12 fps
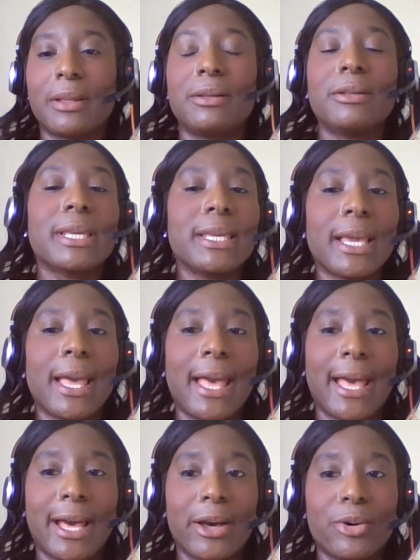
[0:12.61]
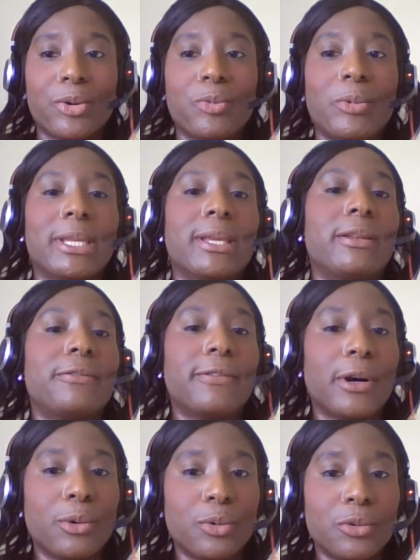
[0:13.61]
looking at how we can
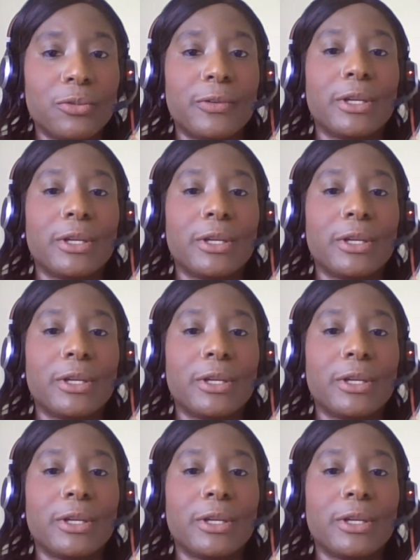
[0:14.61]
evolve